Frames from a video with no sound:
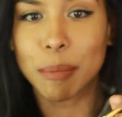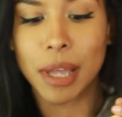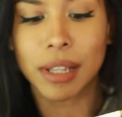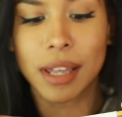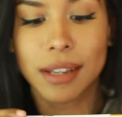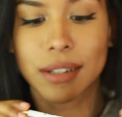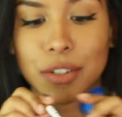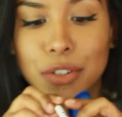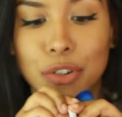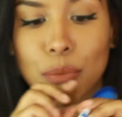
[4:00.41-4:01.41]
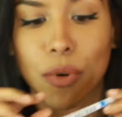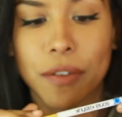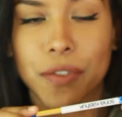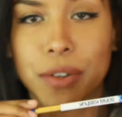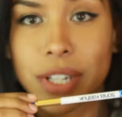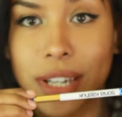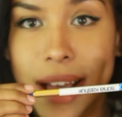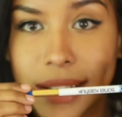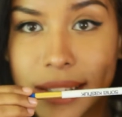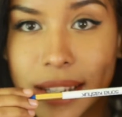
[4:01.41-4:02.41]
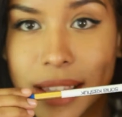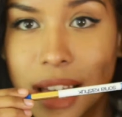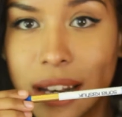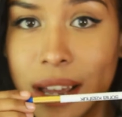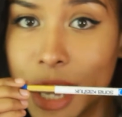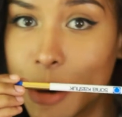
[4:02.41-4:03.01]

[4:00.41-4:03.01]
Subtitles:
my lighting isn't too bright for you to not see that,